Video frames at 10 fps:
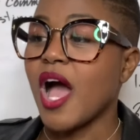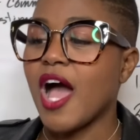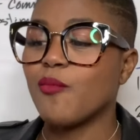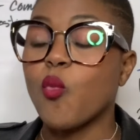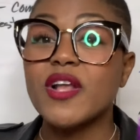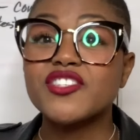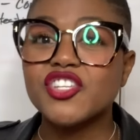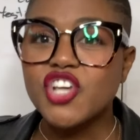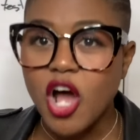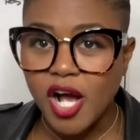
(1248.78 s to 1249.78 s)
what to
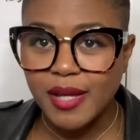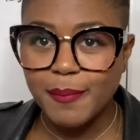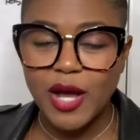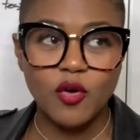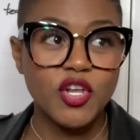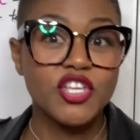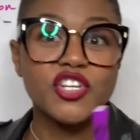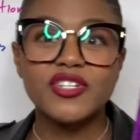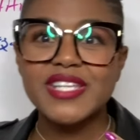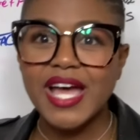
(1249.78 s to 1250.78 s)
talk about,
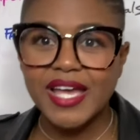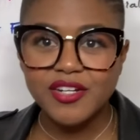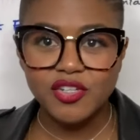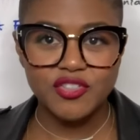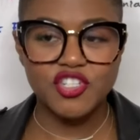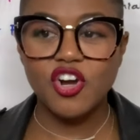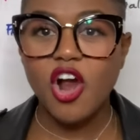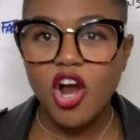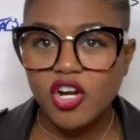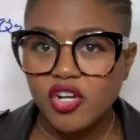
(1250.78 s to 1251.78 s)
your titles, your
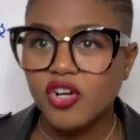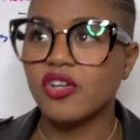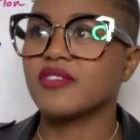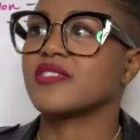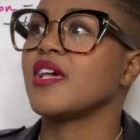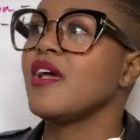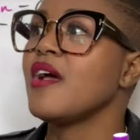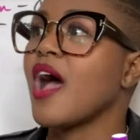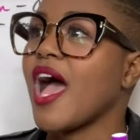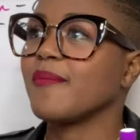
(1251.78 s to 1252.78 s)
articles,
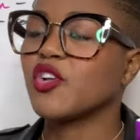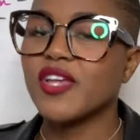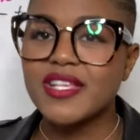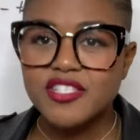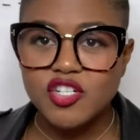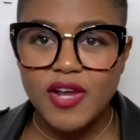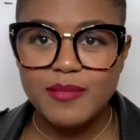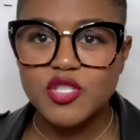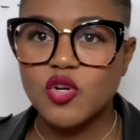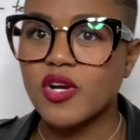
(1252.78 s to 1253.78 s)
your
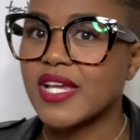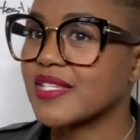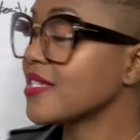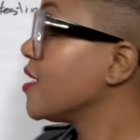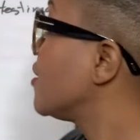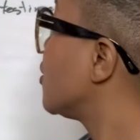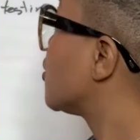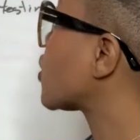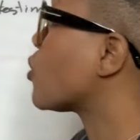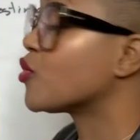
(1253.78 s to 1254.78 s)
Instagram stories.
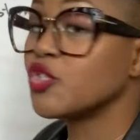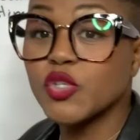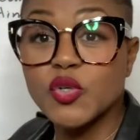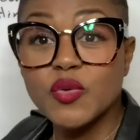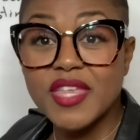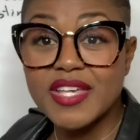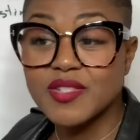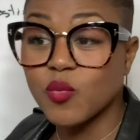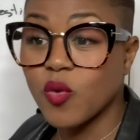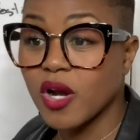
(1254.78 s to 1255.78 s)
So do
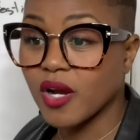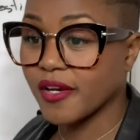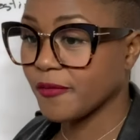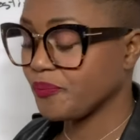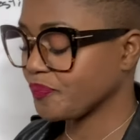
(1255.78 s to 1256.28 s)
this work.